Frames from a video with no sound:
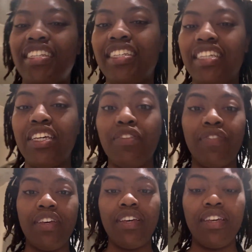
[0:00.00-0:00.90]

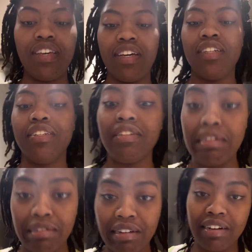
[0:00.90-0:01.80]
TV
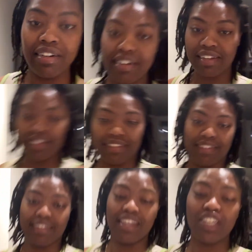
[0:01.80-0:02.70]
detox